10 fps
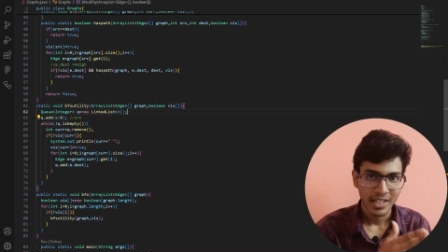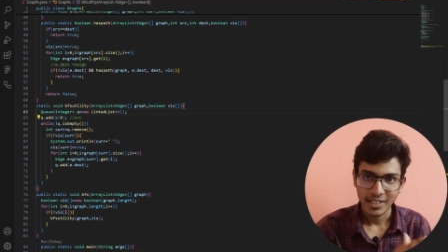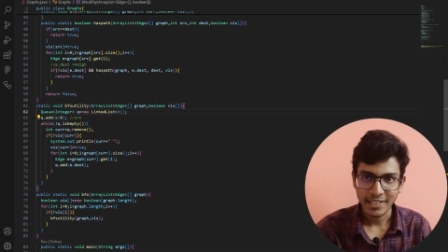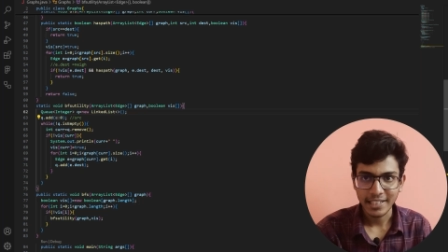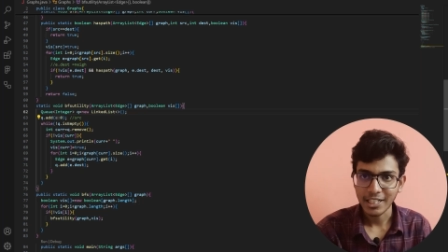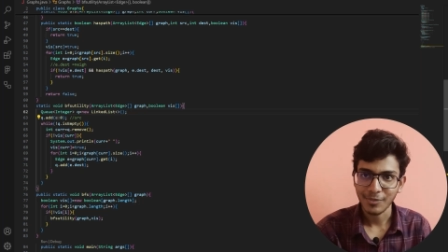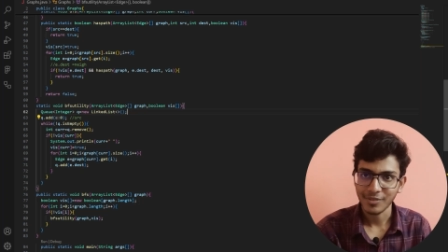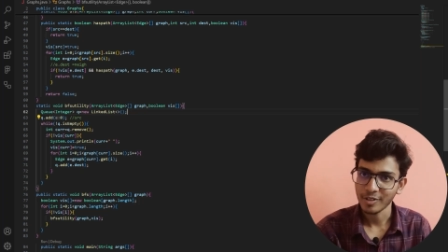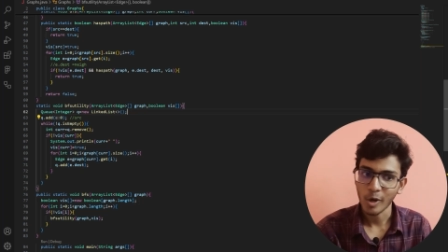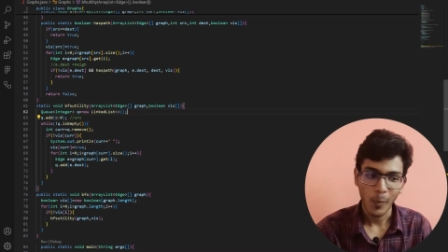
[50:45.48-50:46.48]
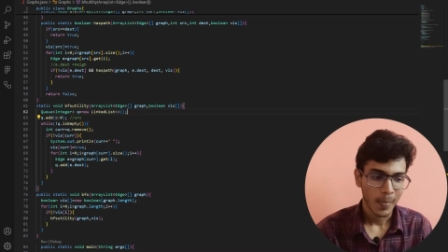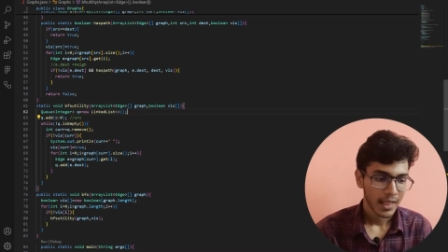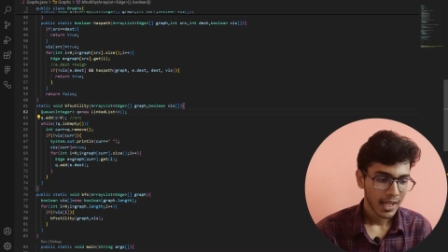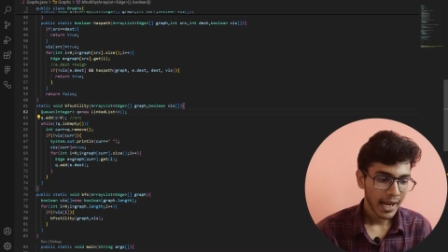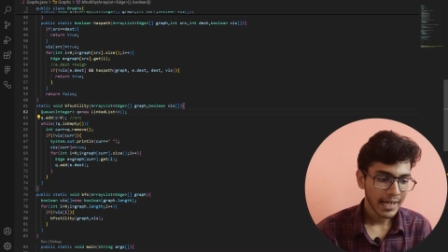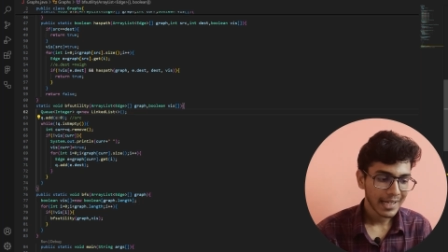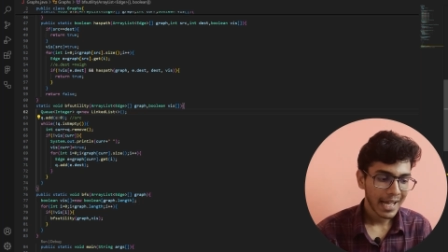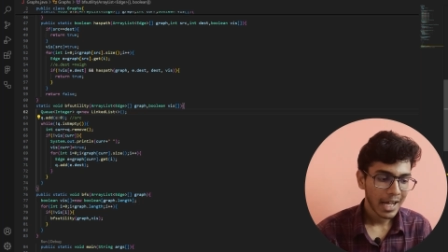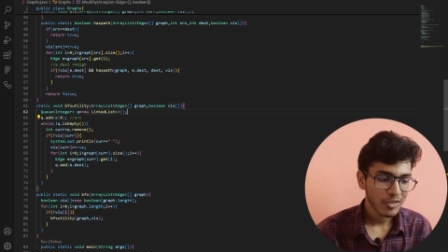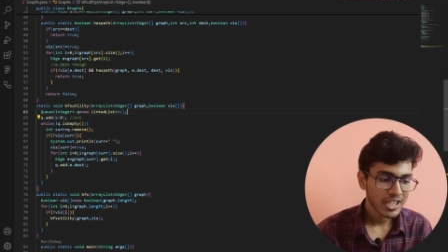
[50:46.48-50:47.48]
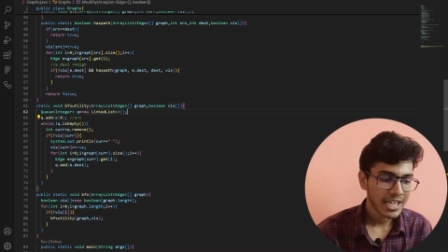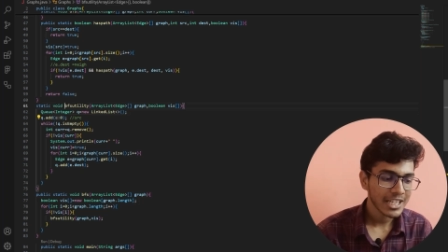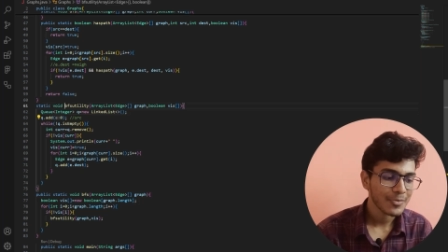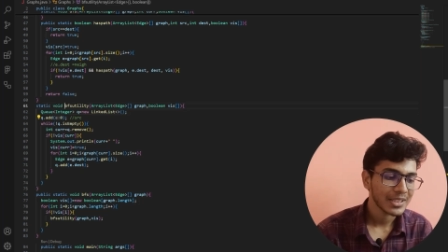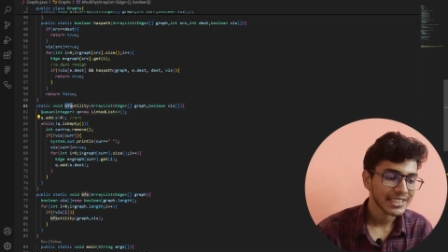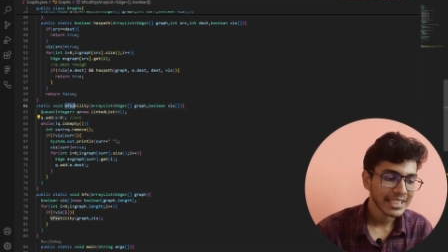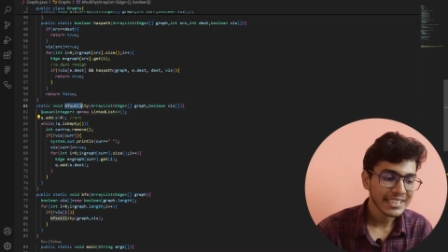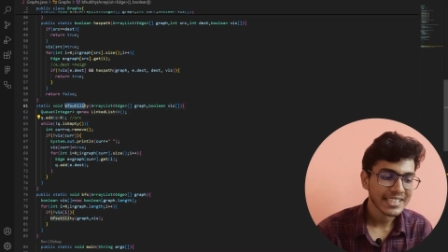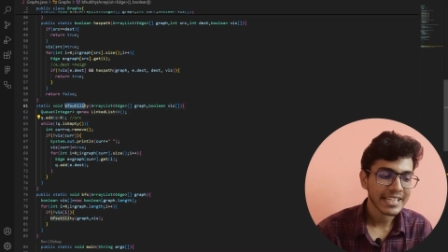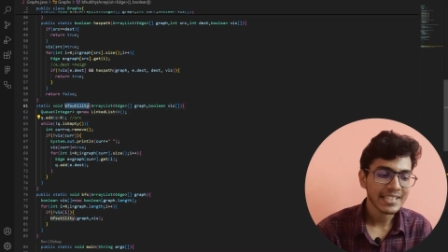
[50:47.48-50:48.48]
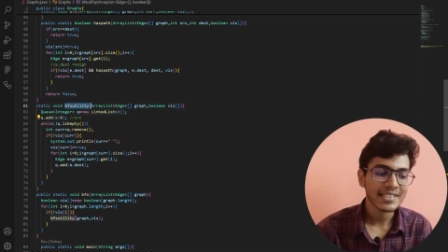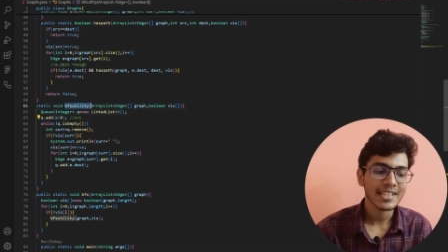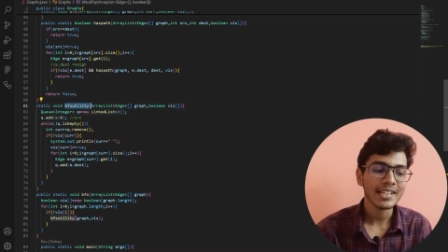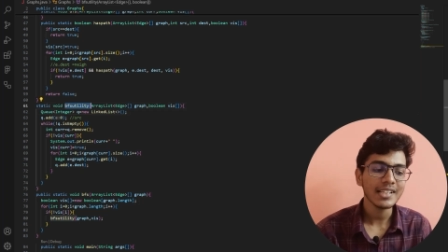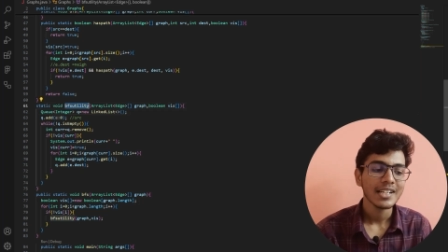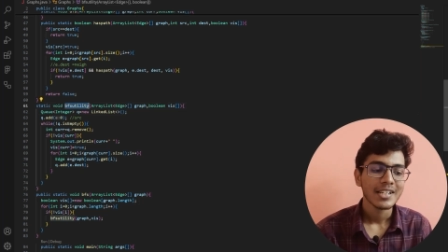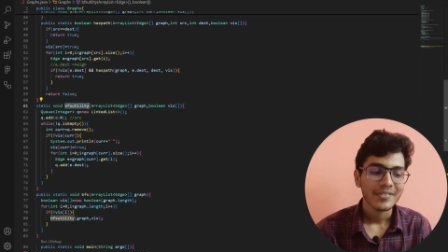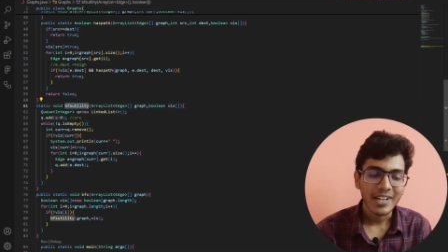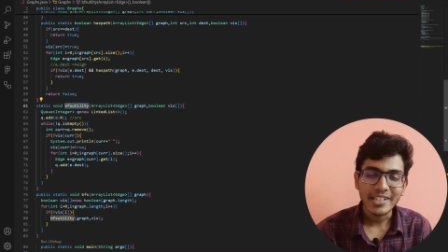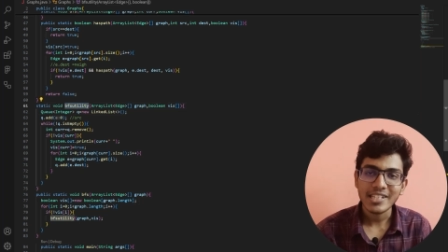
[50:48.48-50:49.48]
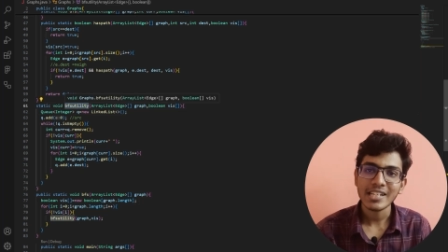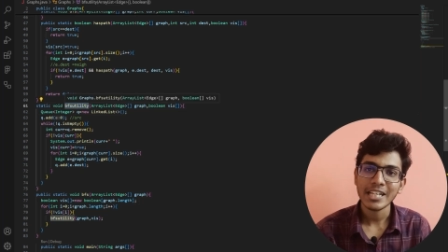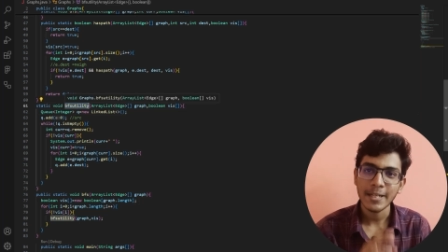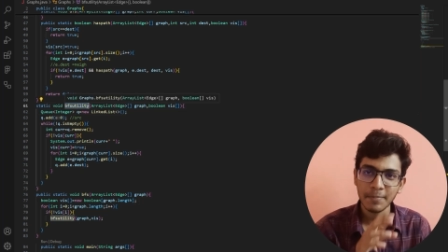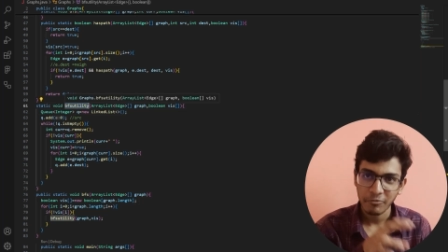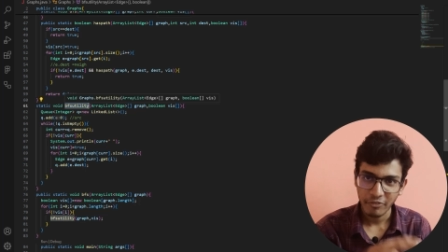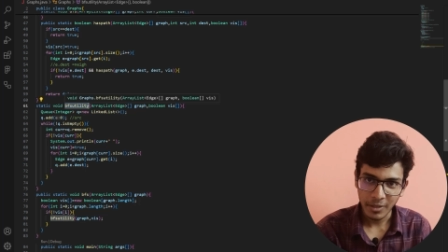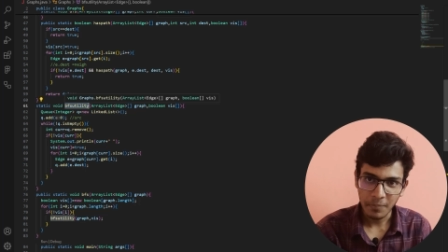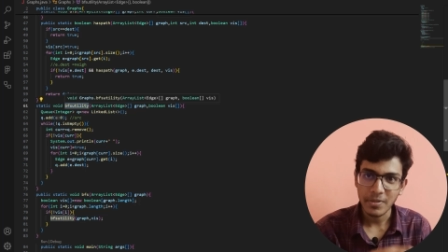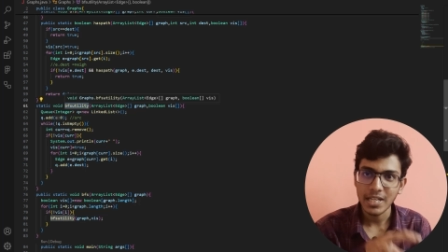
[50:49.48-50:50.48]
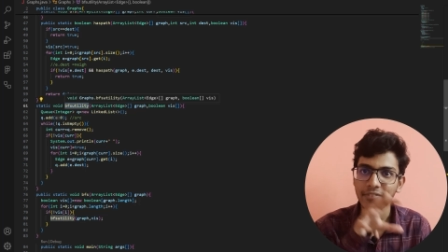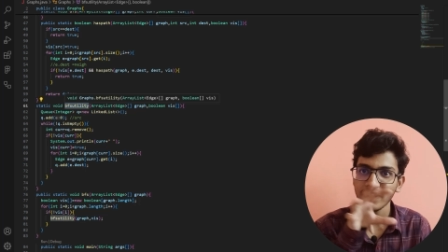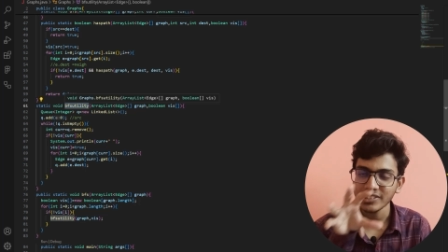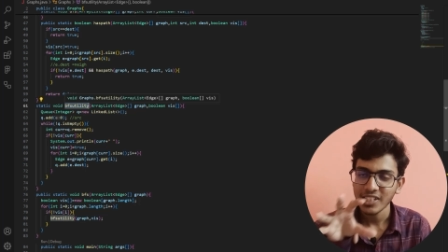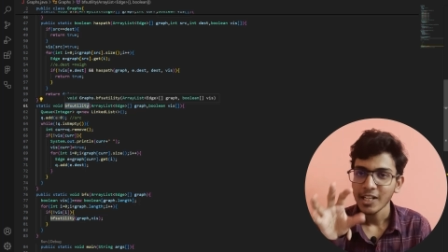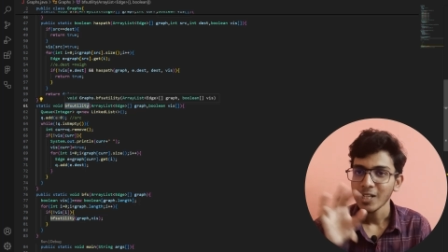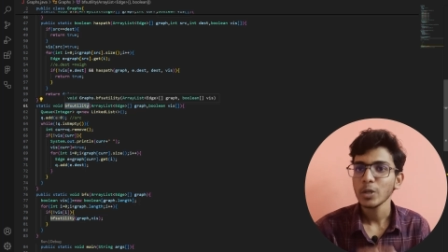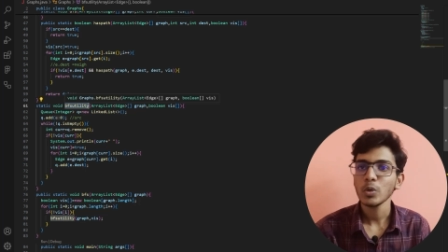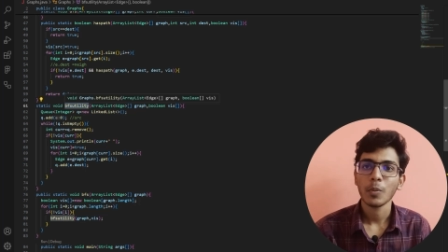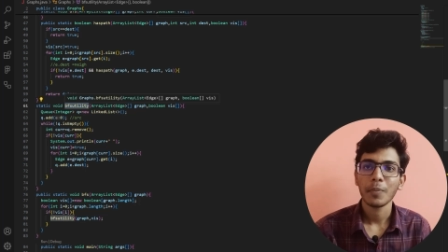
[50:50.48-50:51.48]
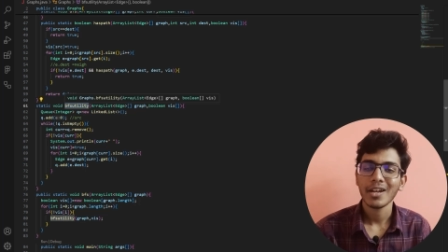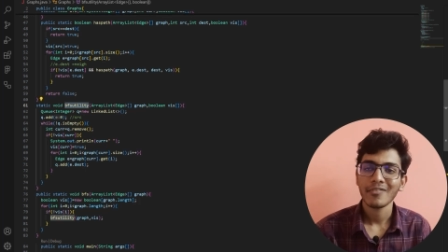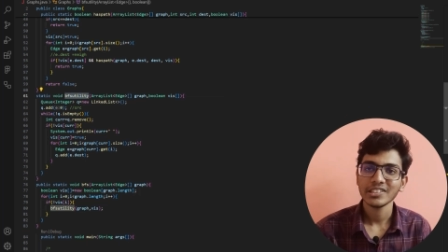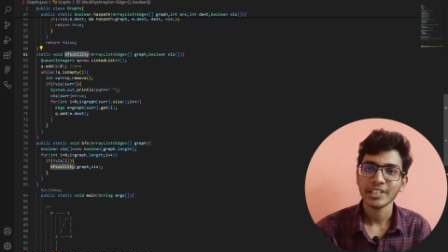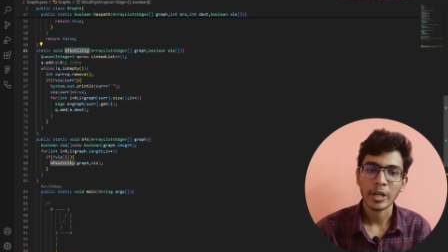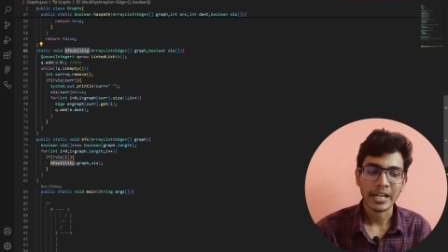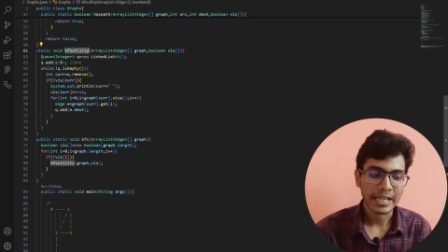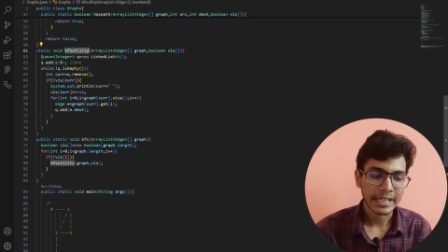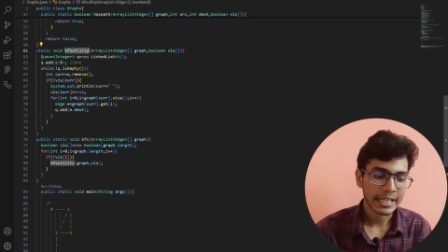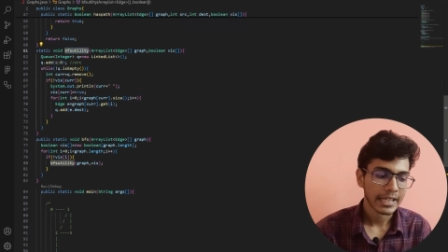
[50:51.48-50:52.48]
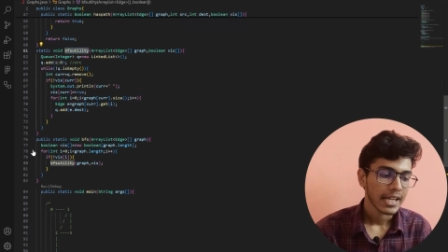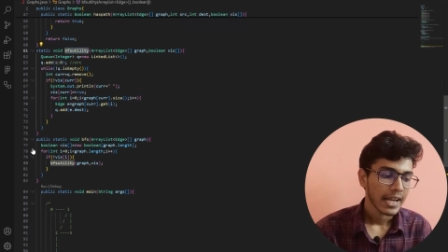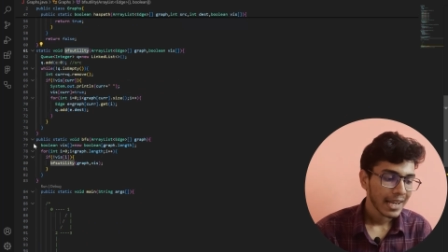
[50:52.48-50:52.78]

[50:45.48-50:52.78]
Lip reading: written before, and I have changed the function name from BFS to BFS utility.